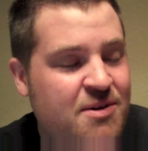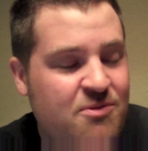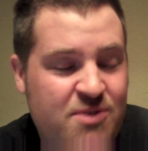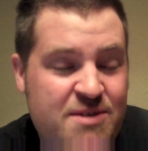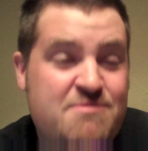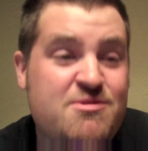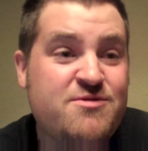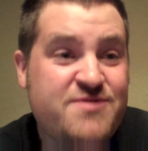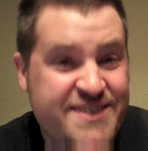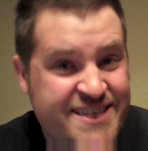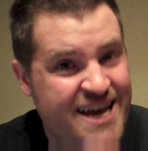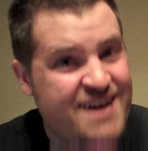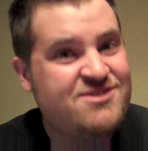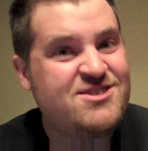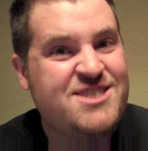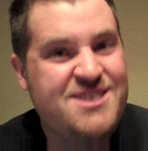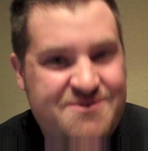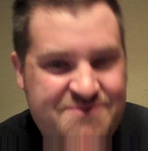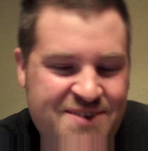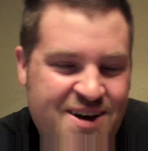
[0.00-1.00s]
but we moved down
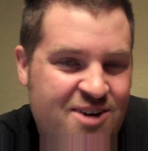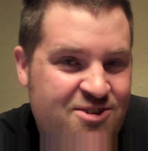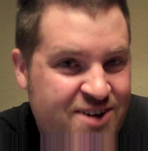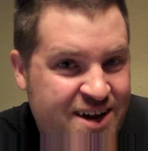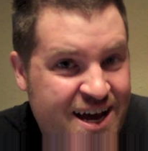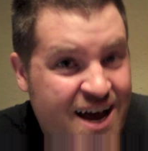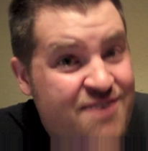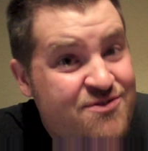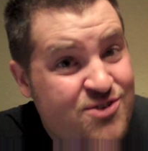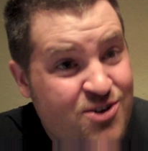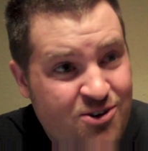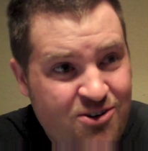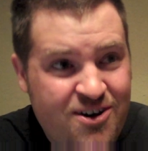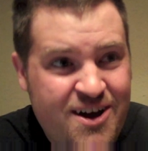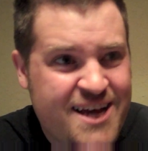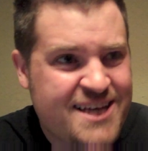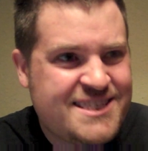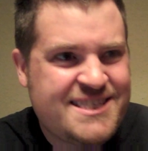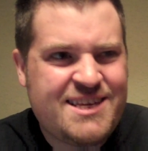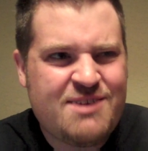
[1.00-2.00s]
to Volga, of
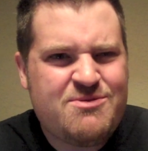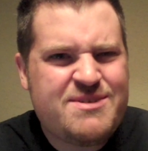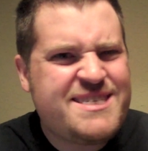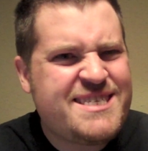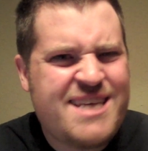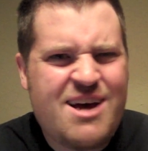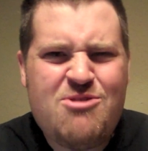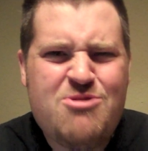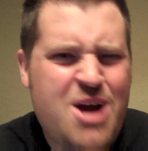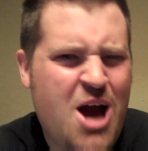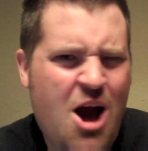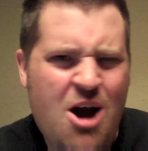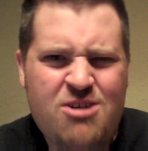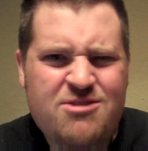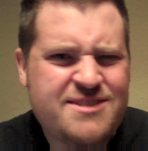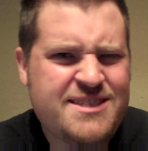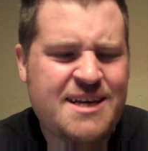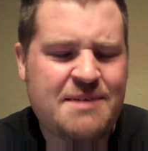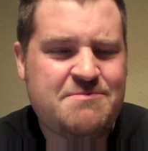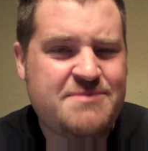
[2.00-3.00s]
course. It was so
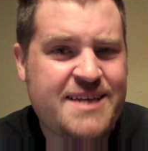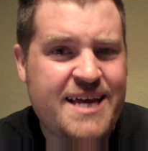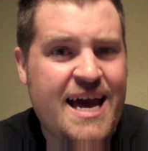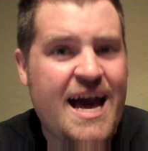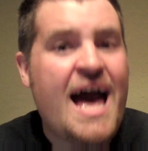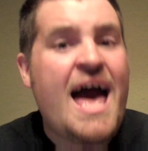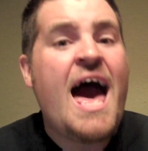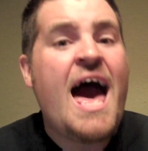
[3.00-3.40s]
cold up there.